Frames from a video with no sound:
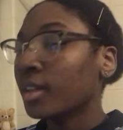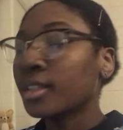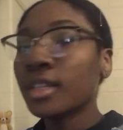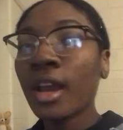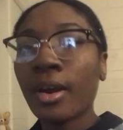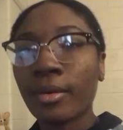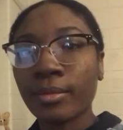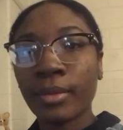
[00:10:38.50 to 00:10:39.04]

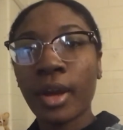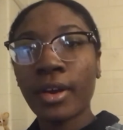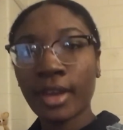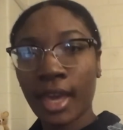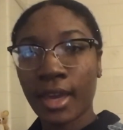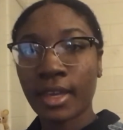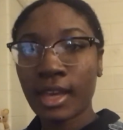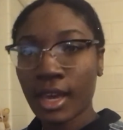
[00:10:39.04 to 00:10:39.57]
No,
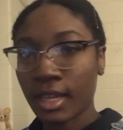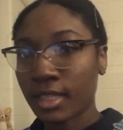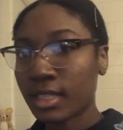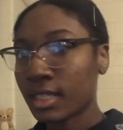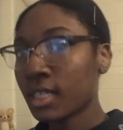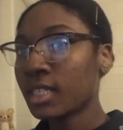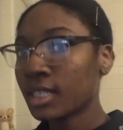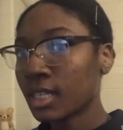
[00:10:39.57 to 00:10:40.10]
okay, yes,
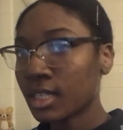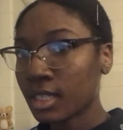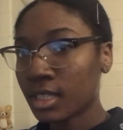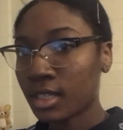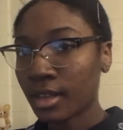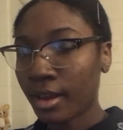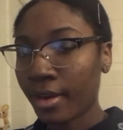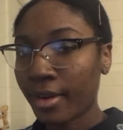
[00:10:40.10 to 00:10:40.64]
this is,